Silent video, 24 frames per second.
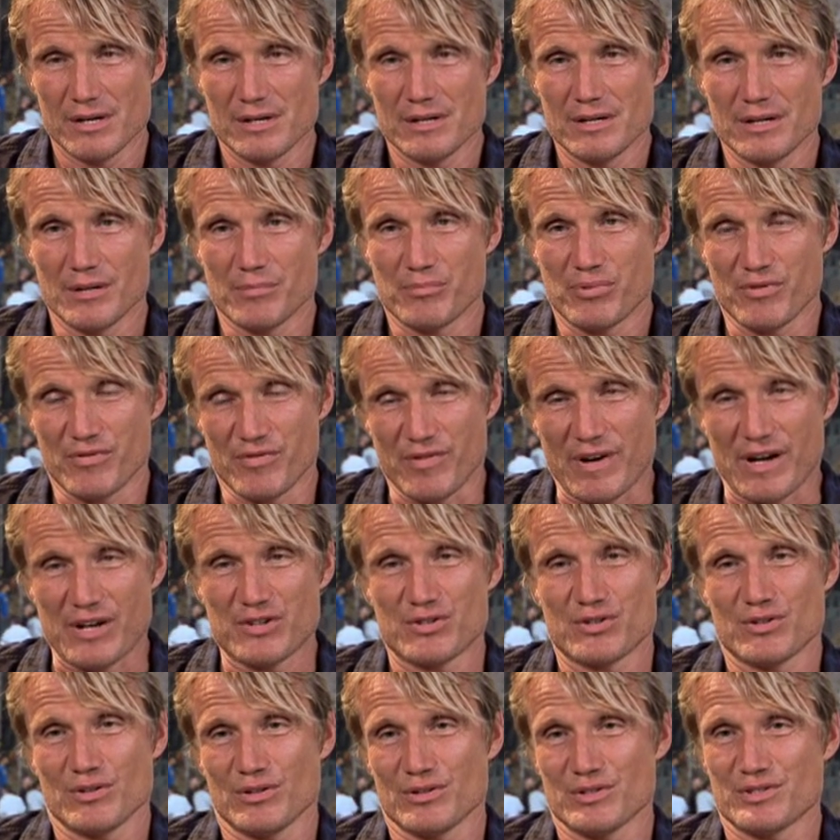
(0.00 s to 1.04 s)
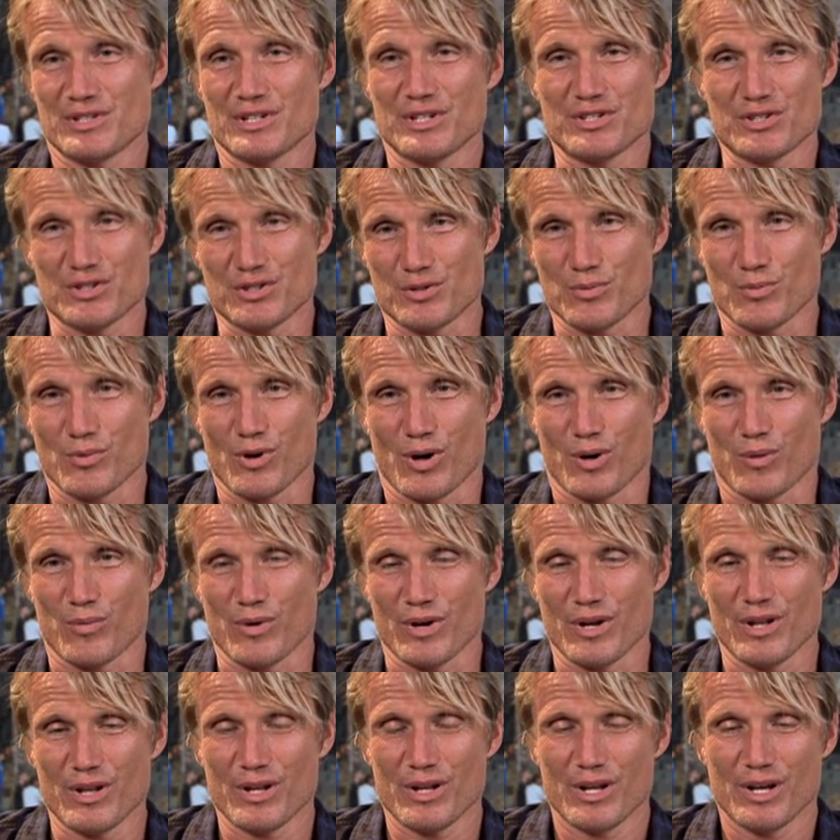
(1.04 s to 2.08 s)
you know, professionals, easy to work
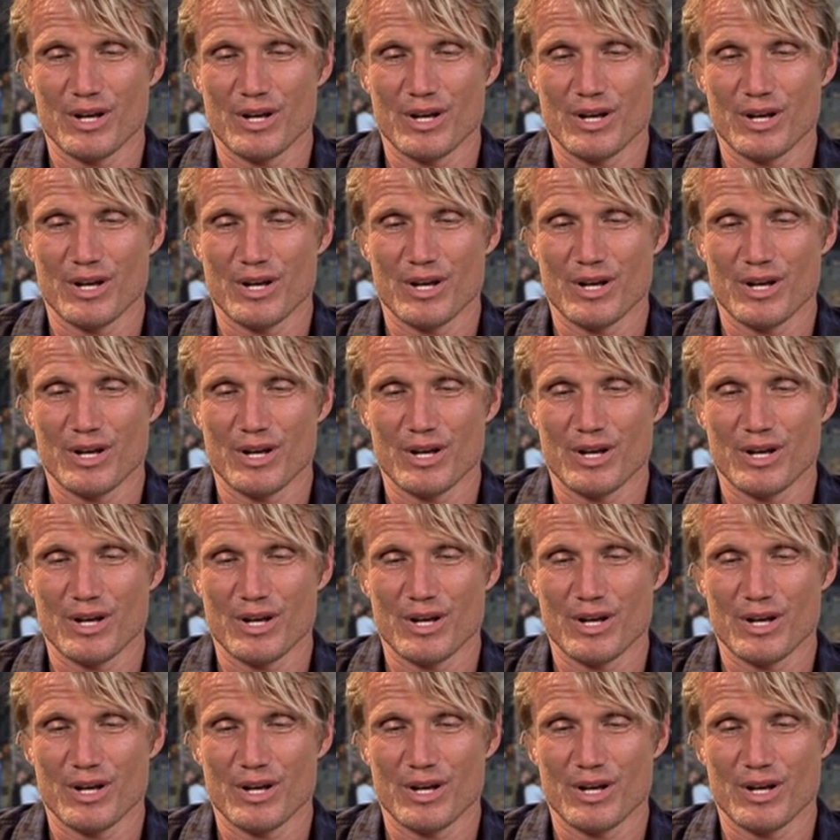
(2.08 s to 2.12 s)
with.